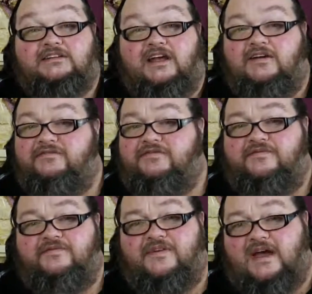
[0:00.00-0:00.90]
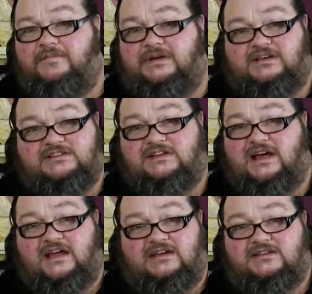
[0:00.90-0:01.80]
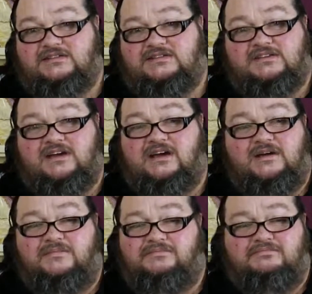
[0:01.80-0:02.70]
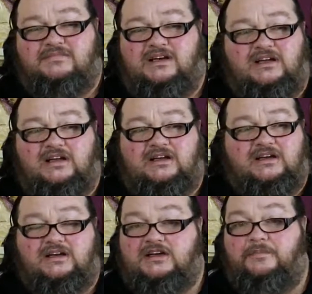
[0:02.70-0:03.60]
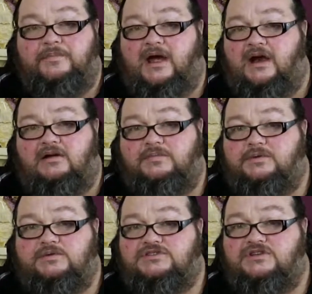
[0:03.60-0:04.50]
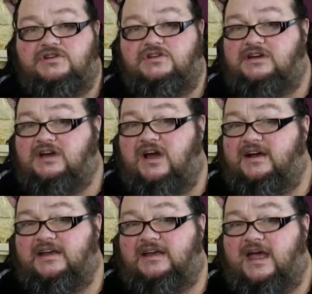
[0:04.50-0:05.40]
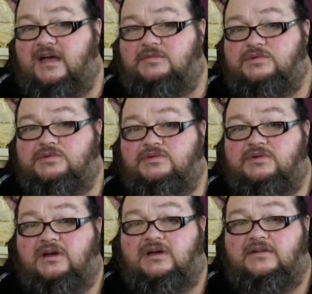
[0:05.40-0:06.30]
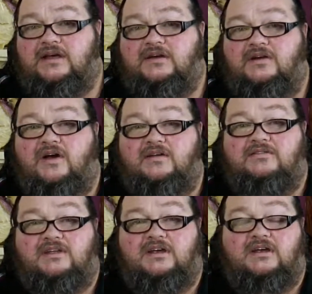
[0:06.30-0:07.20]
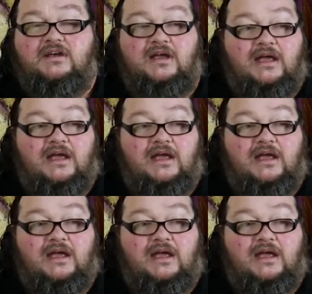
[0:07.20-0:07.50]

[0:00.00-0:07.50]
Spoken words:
They're fabulous layers, comparable to your khaki Campbell, that kind of thing,